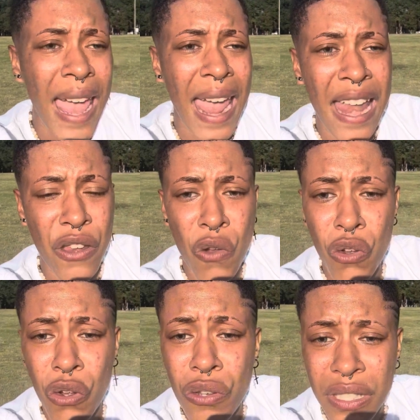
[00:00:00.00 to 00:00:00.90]
And you
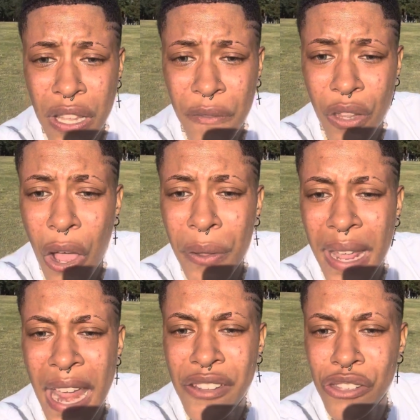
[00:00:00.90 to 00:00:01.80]
yourself, all
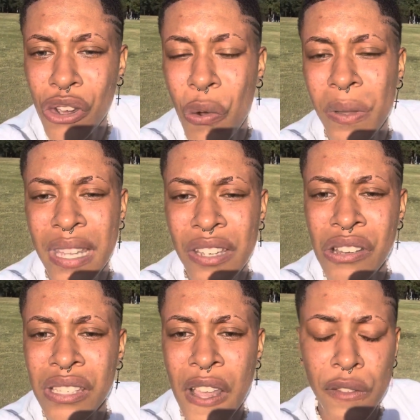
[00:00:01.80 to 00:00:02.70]
the answers are within
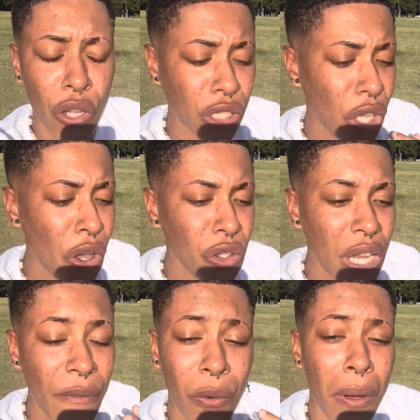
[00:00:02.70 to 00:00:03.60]
yourself. So as long as you
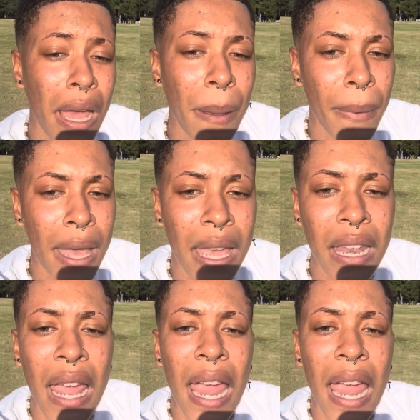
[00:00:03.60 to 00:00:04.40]
have a quiet mind,